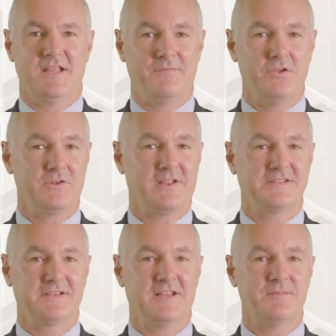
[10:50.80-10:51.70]
If you would like
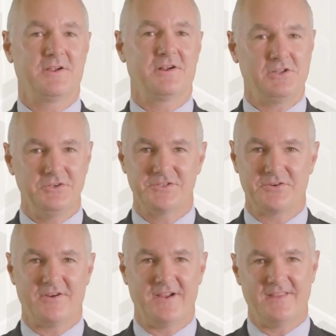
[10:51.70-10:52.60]
to keep a
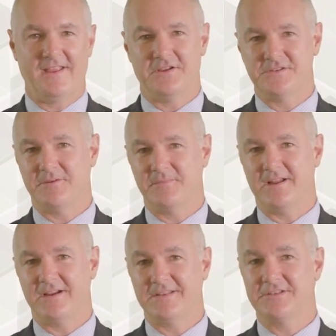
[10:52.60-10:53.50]
closer eye on the housing
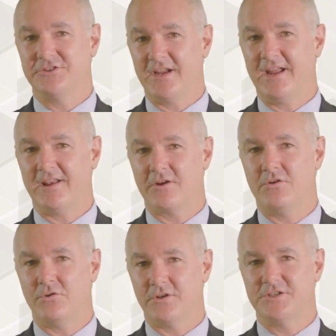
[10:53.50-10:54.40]
markets, check out our
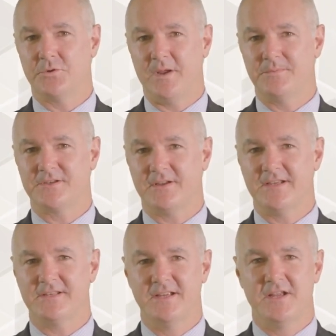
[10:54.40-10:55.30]
CoreLogic
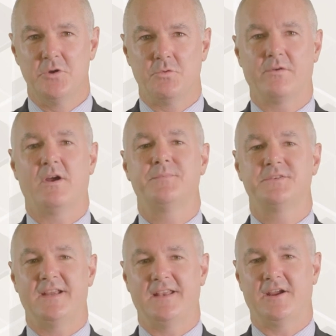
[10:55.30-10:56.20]
website, where we're
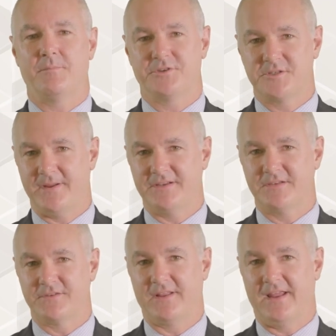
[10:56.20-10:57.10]
updating our
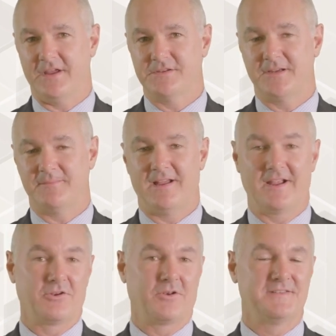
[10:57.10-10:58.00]
perspectives on the housing
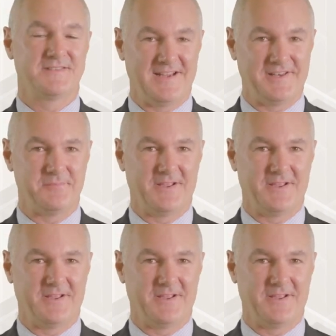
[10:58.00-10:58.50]
market on a daily